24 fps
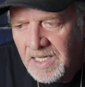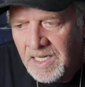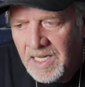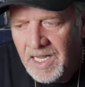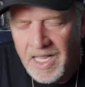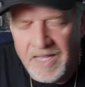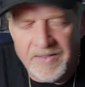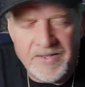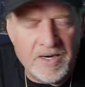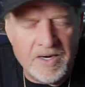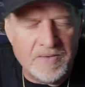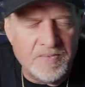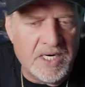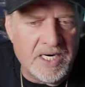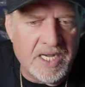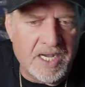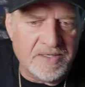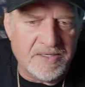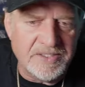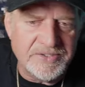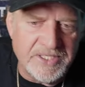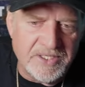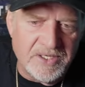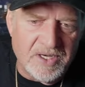And then when I
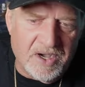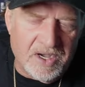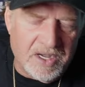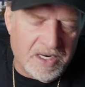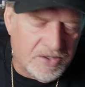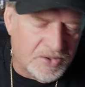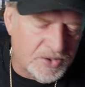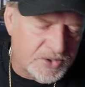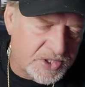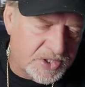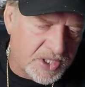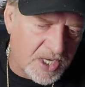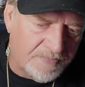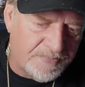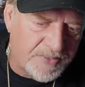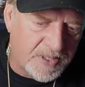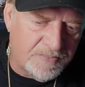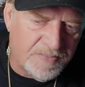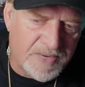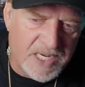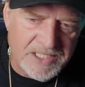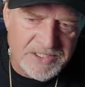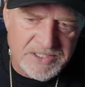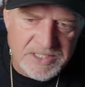was in auto shop in
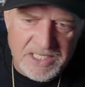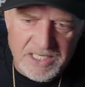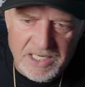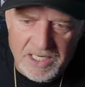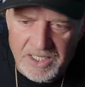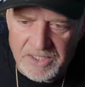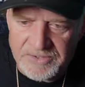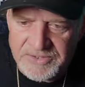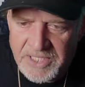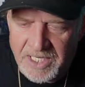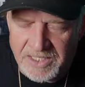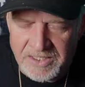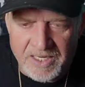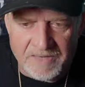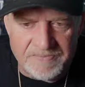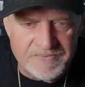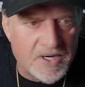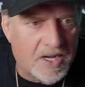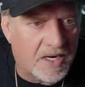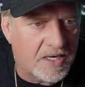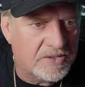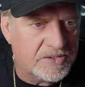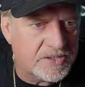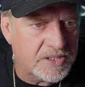my teens, I loved
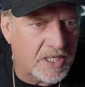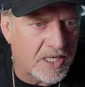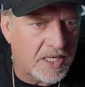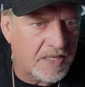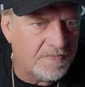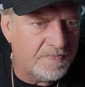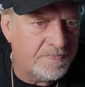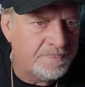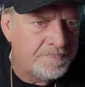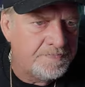auto shop.